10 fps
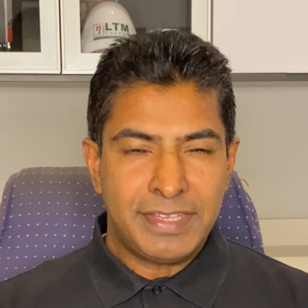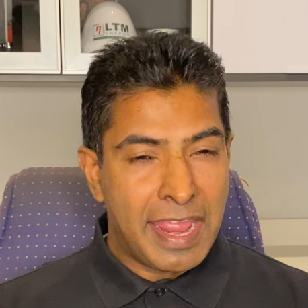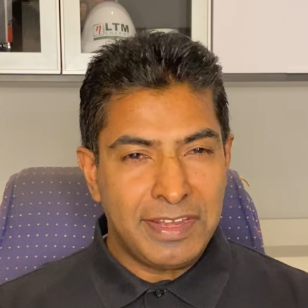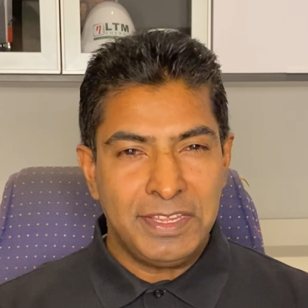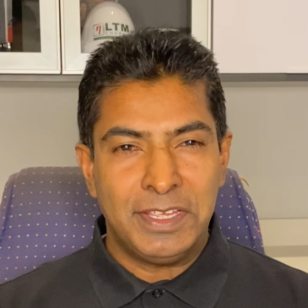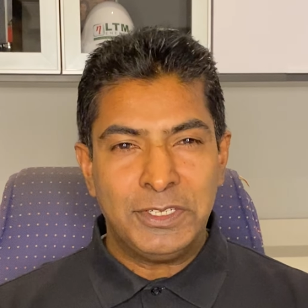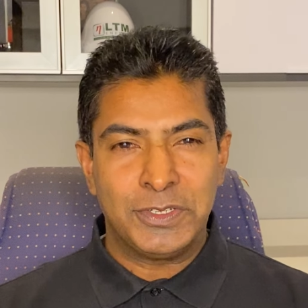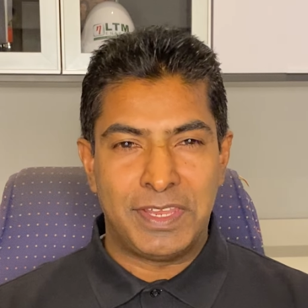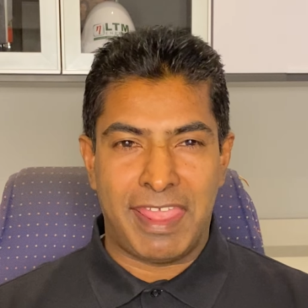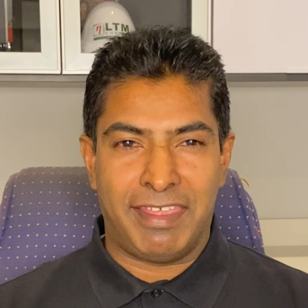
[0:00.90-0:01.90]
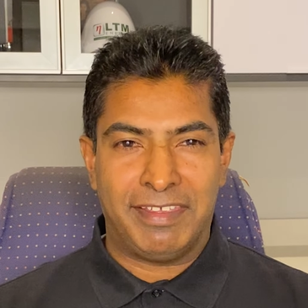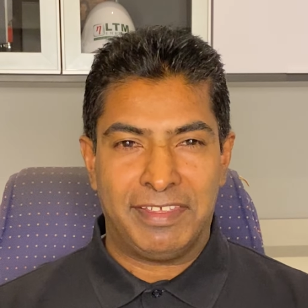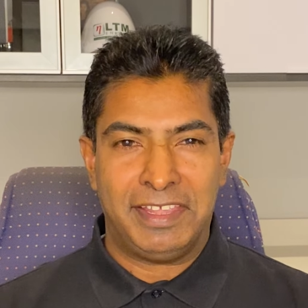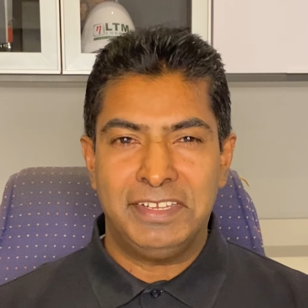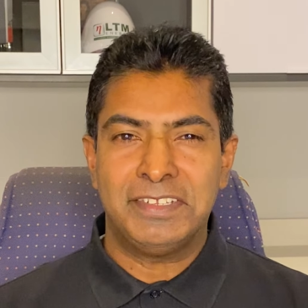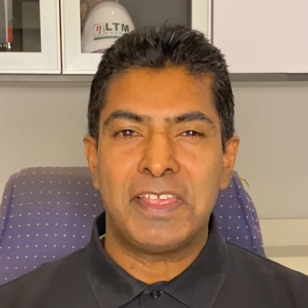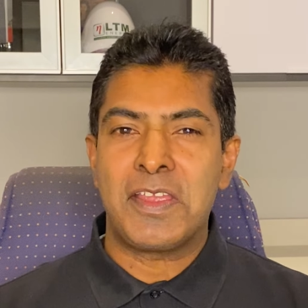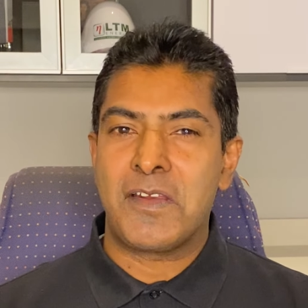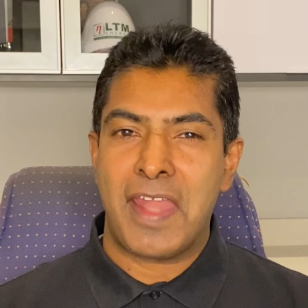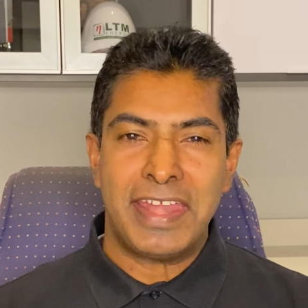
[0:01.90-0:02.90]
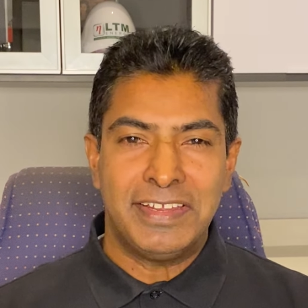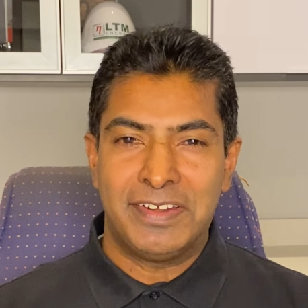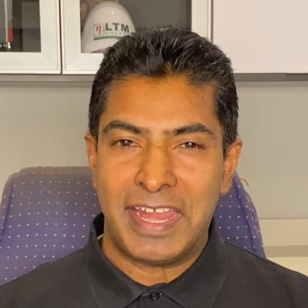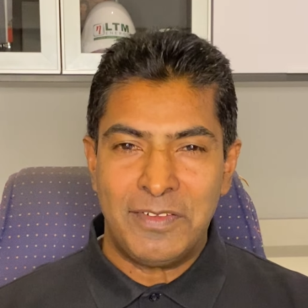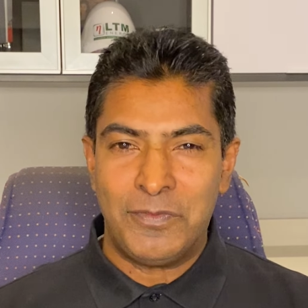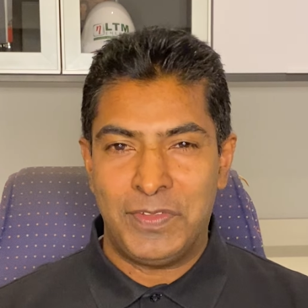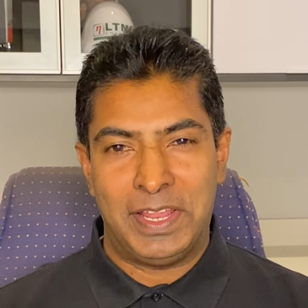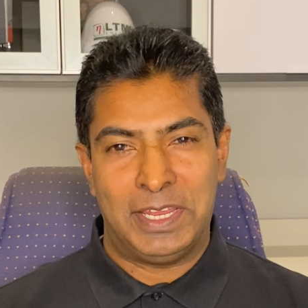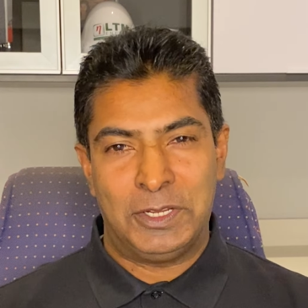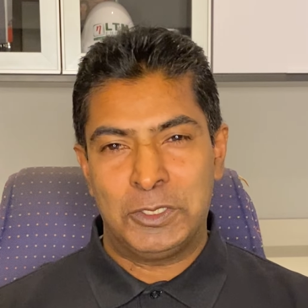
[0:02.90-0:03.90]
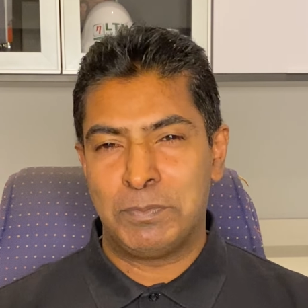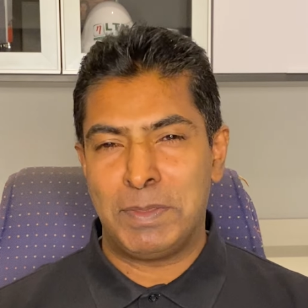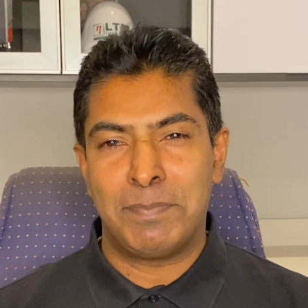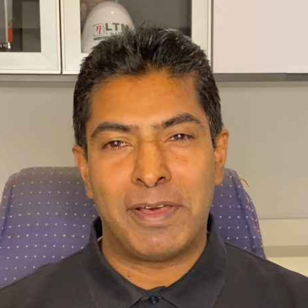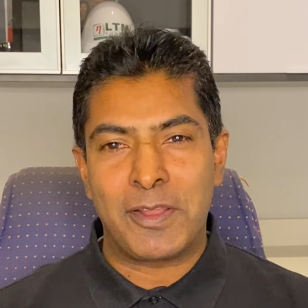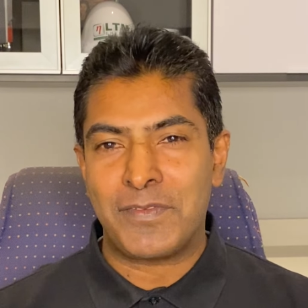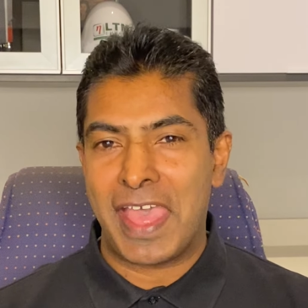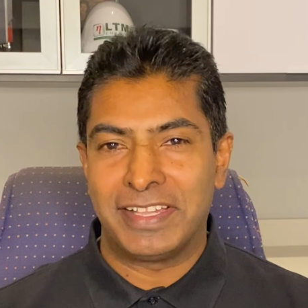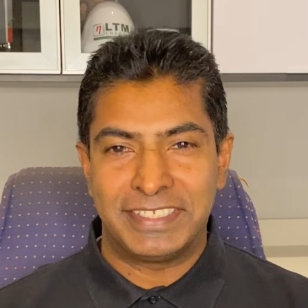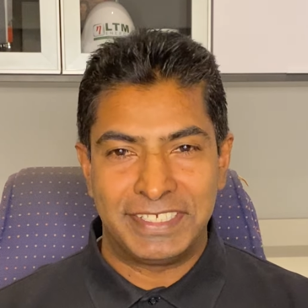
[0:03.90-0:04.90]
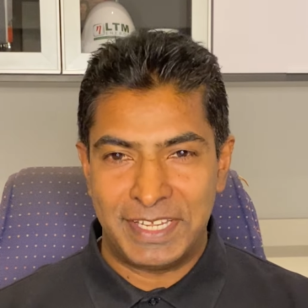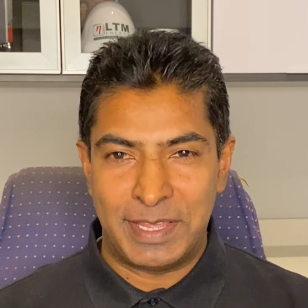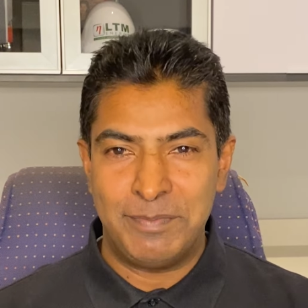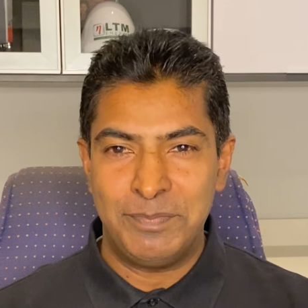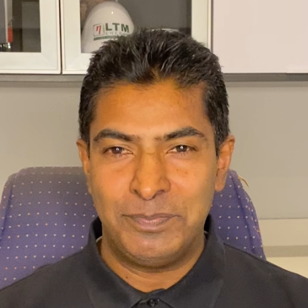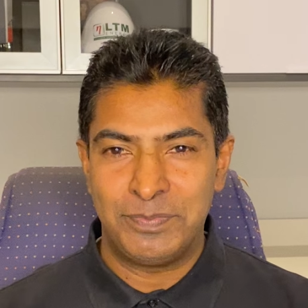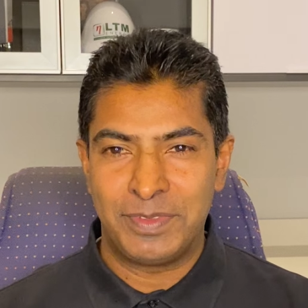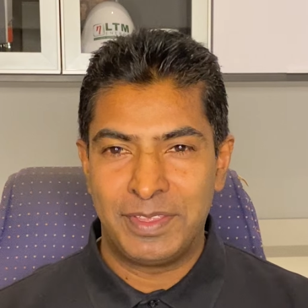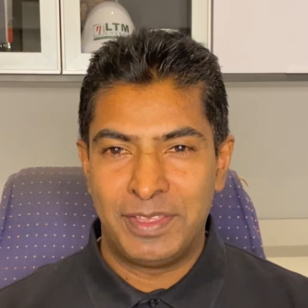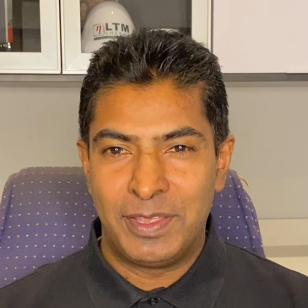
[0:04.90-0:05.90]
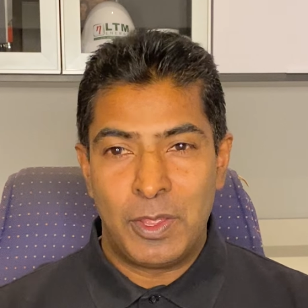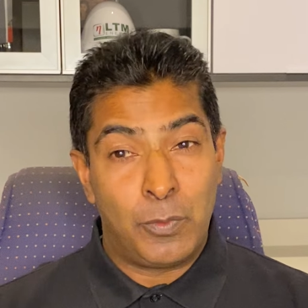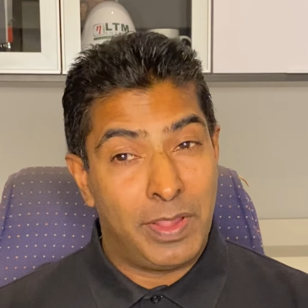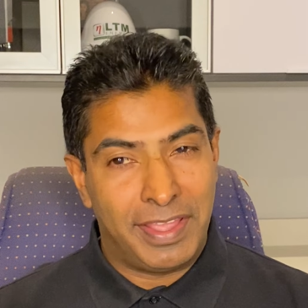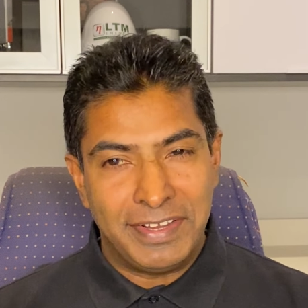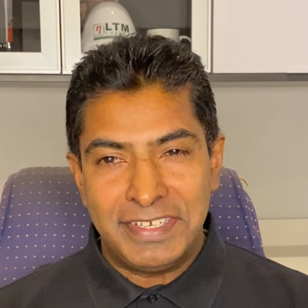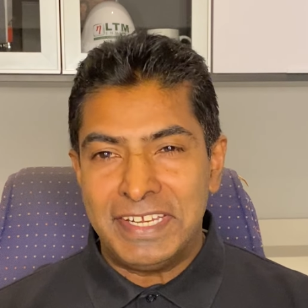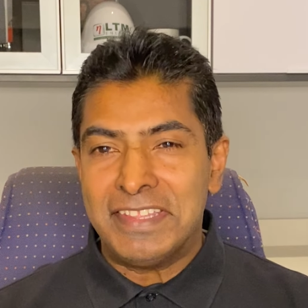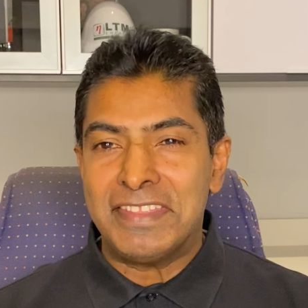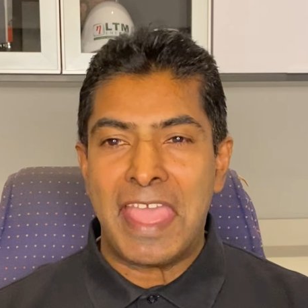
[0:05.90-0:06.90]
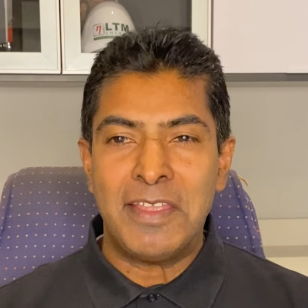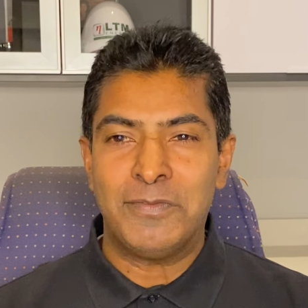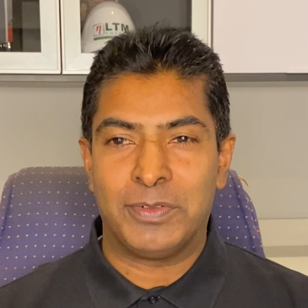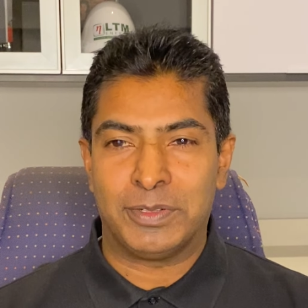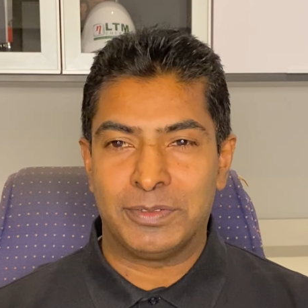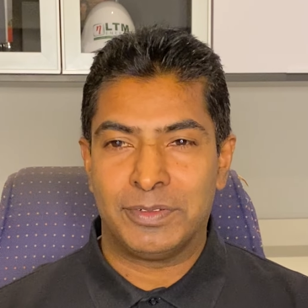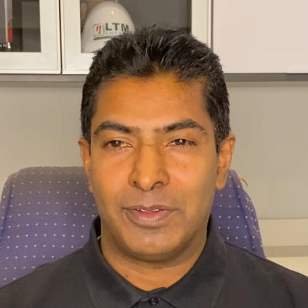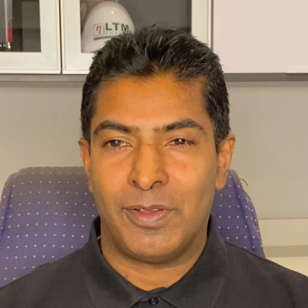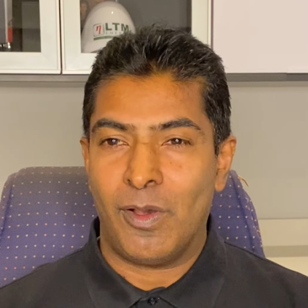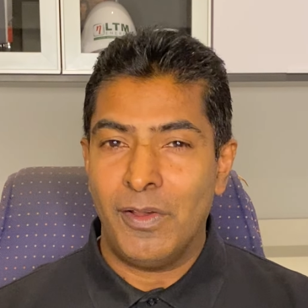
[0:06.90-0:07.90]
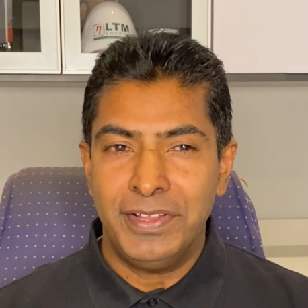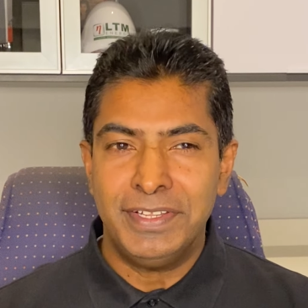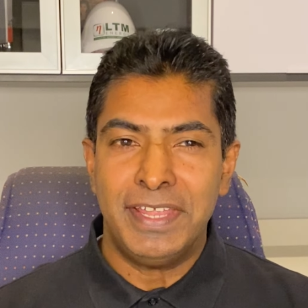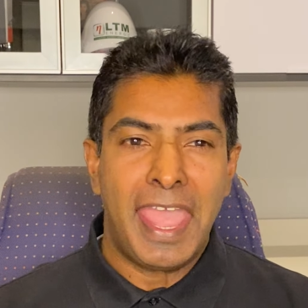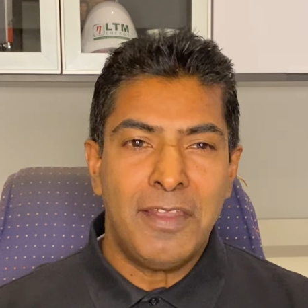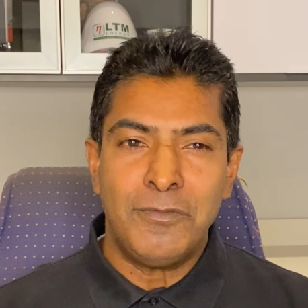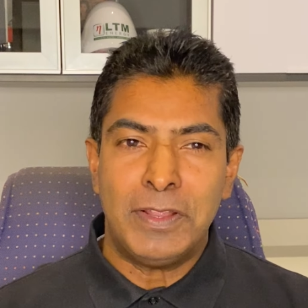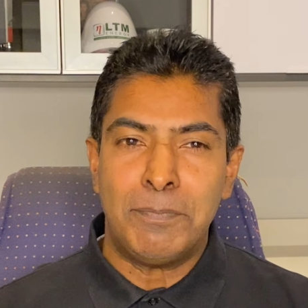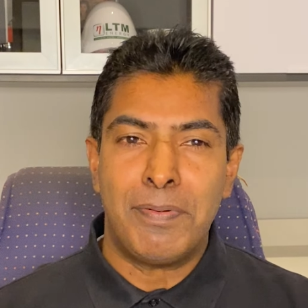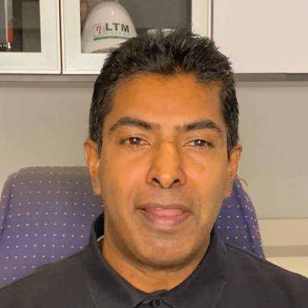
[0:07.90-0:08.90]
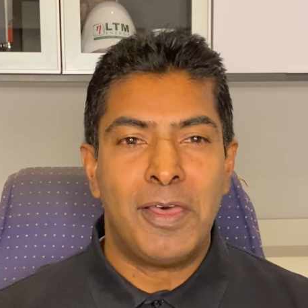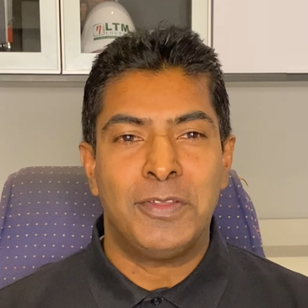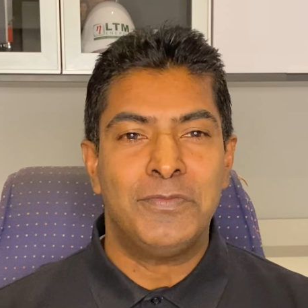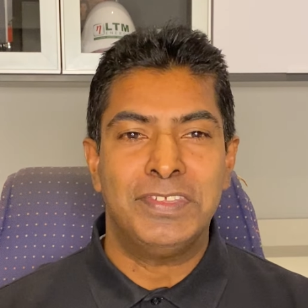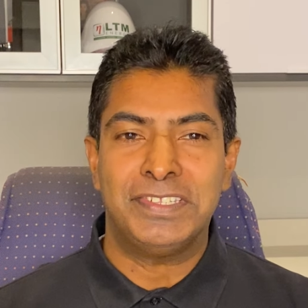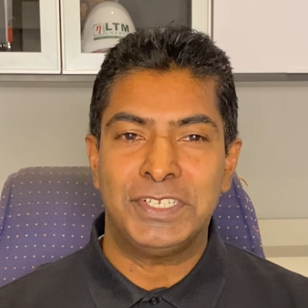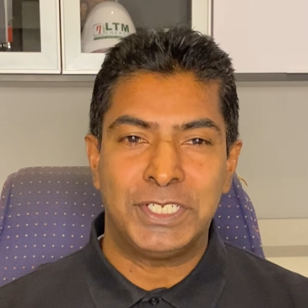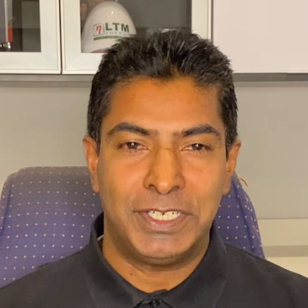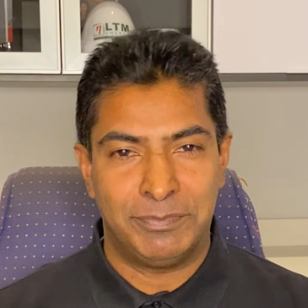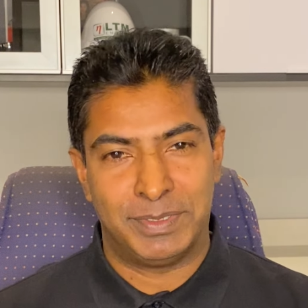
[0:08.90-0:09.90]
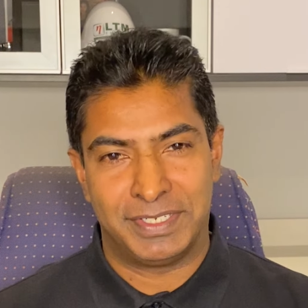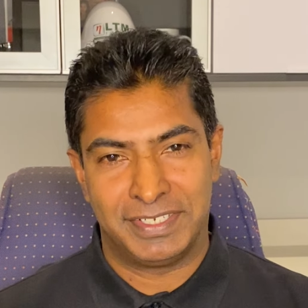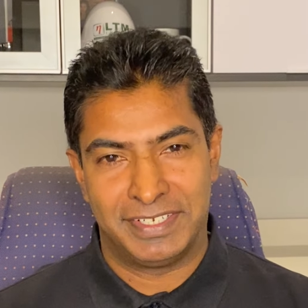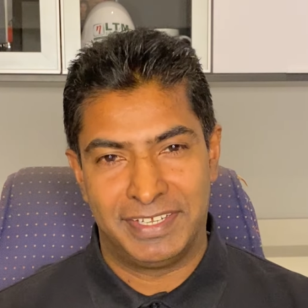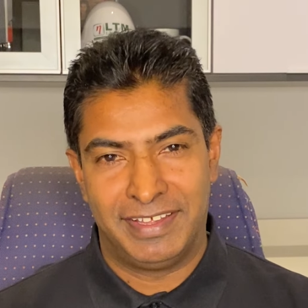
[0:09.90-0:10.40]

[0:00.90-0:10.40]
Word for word: Standing here today, it is a great, great feeling to be part of LTM. We are indeed thankful, honored, and feel proud of this achievement.